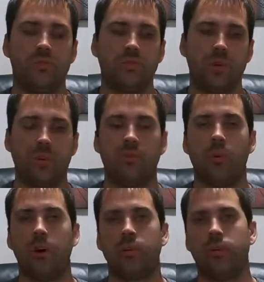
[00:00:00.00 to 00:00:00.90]
Turbo
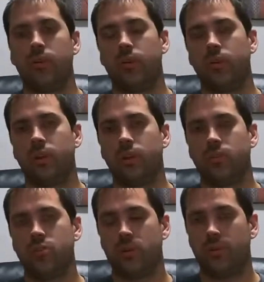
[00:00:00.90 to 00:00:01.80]
400 or the
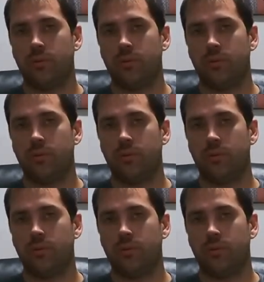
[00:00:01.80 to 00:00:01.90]
Turbo